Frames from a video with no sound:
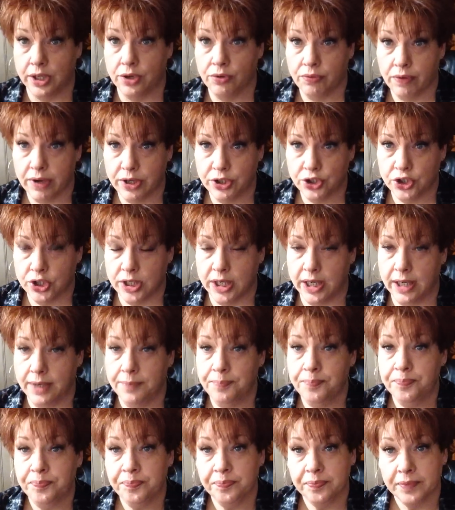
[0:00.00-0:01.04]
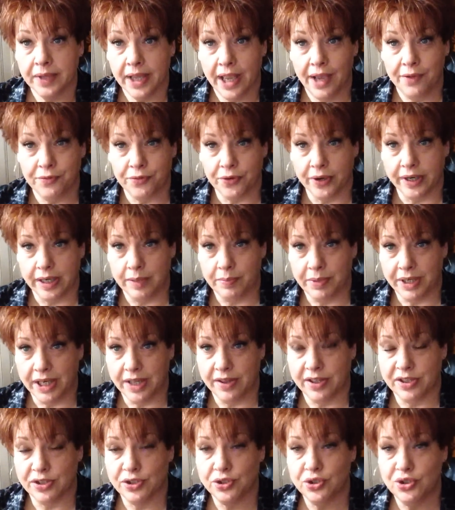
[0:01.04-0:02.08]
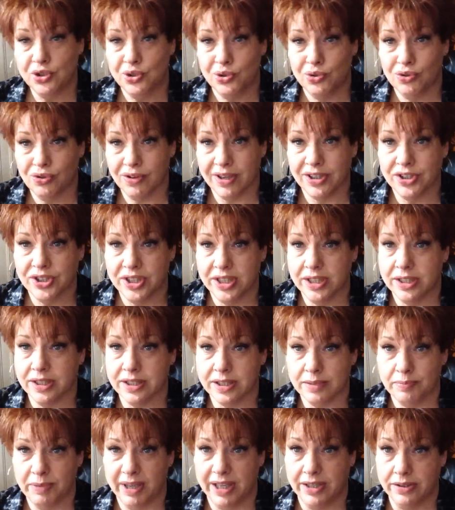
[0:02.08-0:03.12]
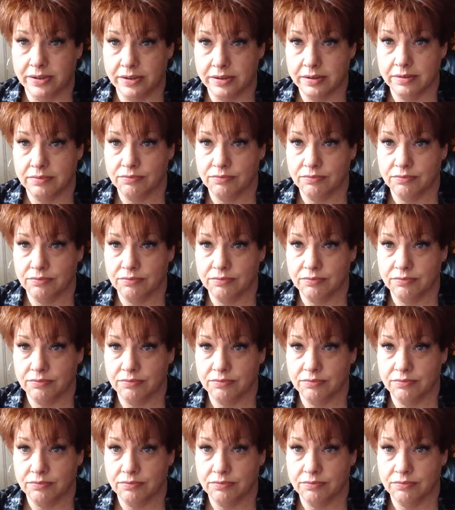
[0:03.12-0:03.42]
crunchy. And for anybody that's new, crunchy just means